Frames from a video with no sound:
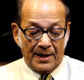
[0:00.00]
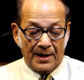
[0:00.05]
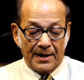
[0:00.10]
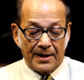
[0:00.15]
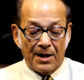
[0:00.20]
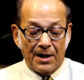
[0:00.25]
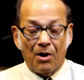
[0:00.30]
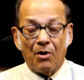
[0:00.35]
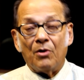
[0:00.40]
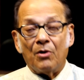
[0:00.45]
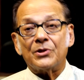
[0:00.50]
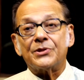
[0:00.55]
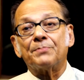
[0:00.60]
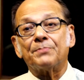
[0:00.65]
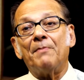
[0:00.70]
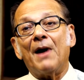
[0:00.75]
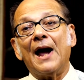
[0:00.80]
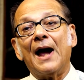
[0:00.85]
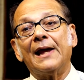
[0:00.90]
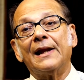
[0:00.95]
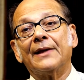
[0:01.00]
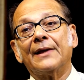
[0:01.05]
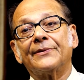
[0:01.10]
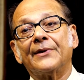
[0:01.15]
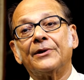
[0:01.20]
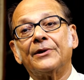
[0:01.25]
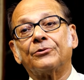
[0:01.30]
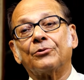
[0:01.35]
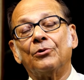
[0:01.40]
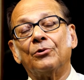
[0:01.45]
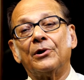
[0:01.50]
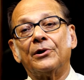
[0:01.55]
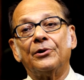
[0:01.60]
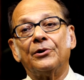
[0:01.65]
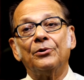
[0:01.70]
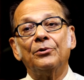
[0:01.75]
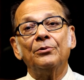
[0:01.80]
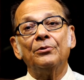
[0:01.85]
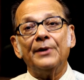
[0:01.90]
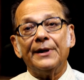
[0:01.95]
Now, smile, as I told
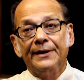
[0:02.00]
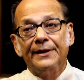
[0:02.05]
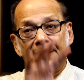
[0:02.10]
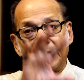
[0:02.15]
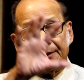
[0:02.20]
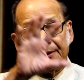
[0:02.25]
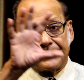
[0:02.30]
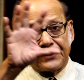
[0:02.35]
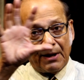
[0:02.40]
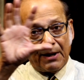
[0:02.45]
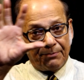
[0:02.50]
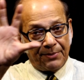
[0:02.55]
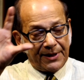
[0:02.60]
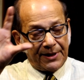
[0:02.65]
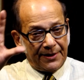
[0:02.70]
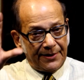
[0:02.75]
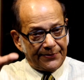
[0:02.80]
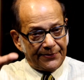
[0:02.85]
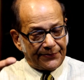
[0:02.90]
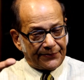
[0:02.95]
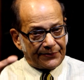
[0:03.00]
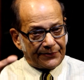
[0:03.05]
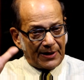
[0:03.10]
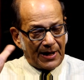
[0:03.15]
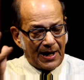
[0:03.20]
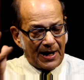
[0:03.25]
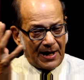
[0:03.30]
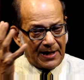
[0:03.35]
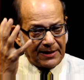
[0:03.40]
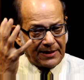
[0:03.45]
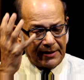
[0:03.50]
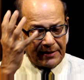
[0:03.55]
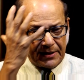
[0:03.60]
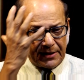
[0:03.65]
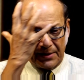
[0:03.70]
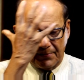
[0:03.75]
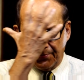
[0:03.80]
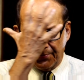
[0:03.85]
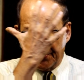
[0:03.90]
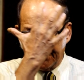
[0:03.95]
you, indicates happiness, and it
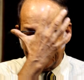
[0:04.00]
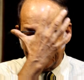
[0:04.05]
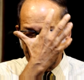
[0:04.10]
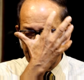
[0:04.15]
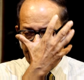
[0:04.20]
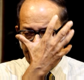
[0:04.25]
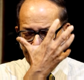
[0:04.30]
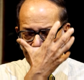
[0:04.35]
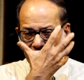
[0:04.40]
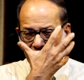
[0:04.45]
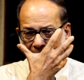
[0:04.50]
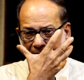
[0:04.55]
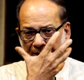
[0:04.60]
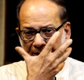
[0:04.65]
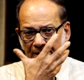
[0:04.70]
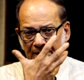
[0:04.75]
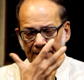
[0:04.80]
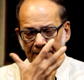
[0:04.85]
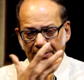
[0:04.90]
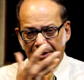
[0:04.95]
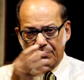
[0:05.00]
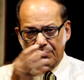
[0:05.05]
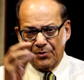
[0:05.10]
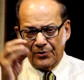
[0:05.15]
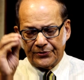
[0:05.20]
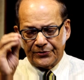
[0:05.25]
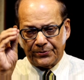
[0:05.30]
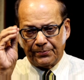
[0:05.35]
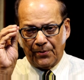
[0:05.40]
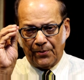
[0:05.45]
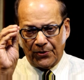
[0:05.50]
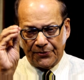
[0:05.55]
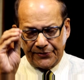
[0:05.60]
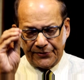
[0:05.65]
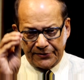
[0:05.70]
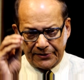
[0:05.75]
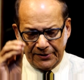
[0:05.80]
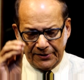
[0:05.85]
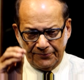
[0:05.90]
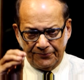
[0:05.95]
represents the most
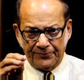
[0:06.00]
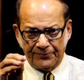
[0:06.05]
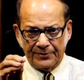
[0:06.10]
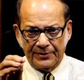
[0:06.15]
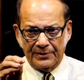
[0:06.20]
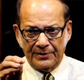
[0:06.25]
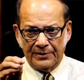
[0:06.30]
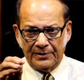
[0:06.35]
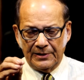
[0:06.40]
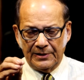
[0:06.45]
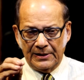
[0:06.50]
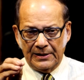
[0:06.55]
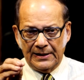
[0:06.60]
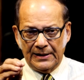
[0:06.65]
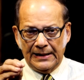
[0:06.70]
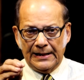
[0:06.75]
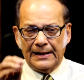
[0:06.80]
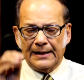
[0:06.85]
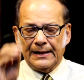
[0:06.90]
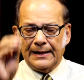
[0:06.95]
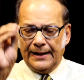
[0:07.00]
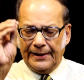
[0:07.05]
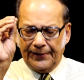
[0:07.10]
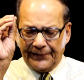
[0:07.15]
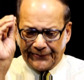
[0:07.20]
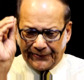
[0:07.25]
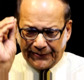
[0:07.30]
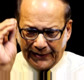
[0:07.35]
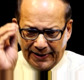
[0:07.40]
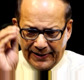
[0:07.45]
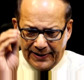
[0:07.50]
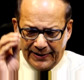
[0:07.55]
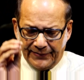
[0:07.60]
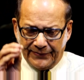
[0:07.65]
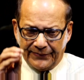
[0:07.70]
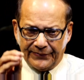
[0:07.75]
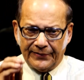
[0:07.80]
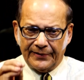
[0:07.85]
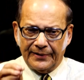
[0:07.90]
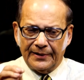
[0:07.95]
positive, least
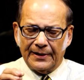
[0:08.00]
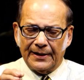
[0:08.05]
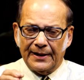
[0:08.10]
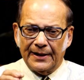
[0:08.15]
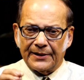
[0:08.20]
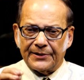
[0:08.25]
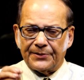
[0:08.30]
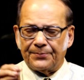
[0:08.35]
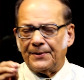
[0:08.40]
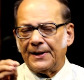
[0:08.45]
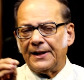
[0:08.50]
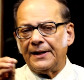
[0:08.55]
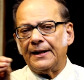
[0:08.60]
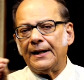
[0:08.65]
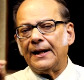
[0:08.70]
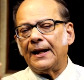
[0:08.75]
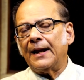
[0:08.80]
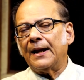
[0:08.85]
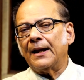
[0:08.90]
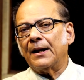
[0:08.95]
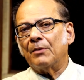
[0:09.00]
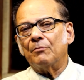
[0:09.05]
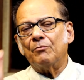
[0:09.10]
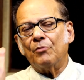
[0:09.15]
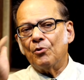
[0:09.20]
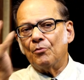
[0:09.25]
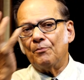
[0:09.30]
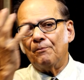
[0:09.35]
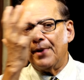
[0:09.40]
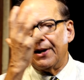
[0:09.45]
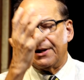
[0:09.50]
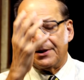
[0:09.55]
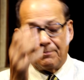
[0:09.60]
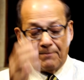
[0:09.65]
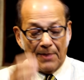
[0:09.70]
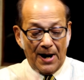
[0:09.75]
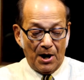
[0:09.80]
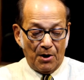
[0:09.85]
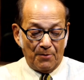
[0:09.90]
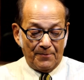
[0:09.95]
energy expending movement
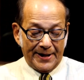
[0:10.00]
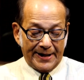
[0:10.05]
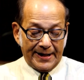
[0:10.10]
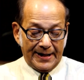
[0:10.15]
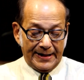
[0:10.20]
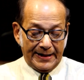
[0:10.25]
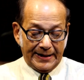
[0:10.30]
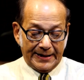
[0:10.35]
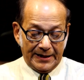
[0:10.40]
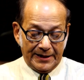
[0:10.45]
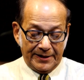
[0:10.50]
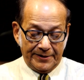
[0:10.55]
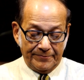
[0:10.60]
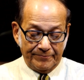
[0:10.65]
biomechanically.